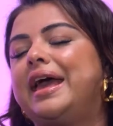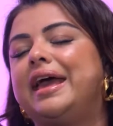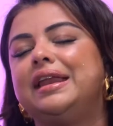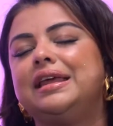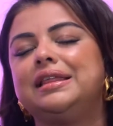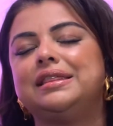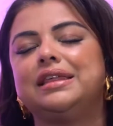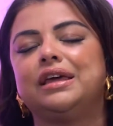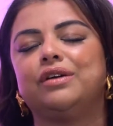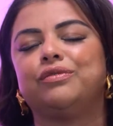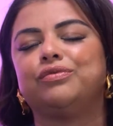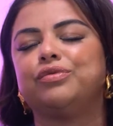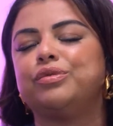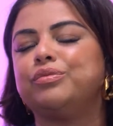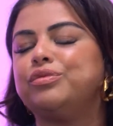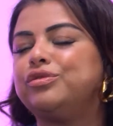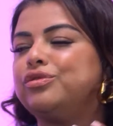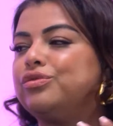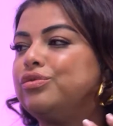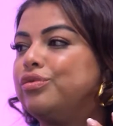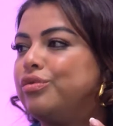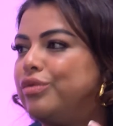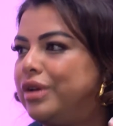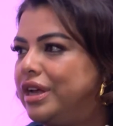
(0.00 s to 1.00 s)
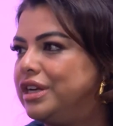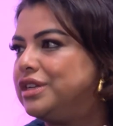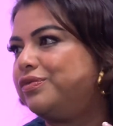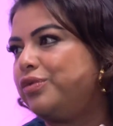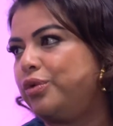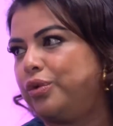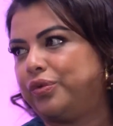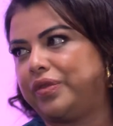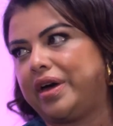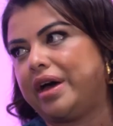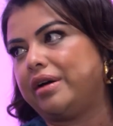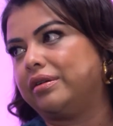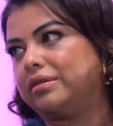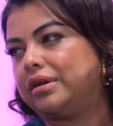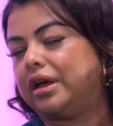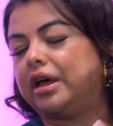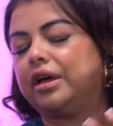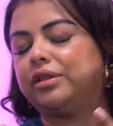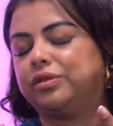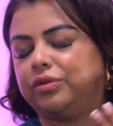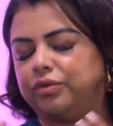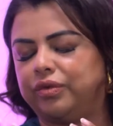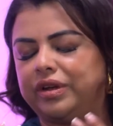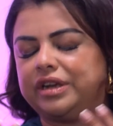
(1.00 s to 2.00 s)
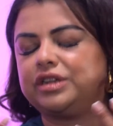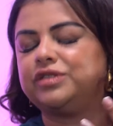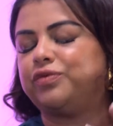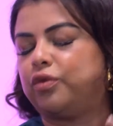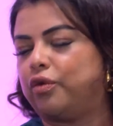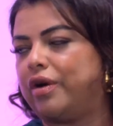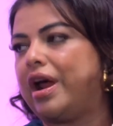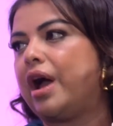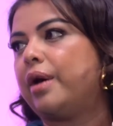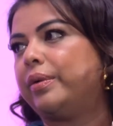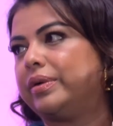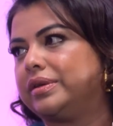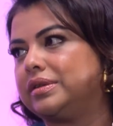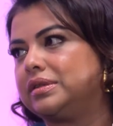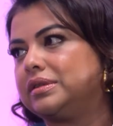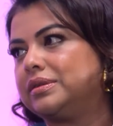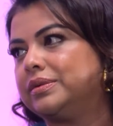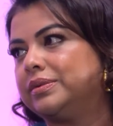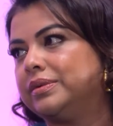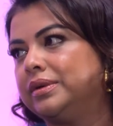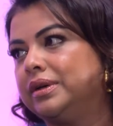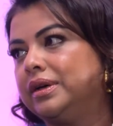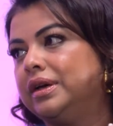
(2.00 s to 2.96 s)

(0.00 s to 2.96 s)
anything from three to four, uh, three to four hours.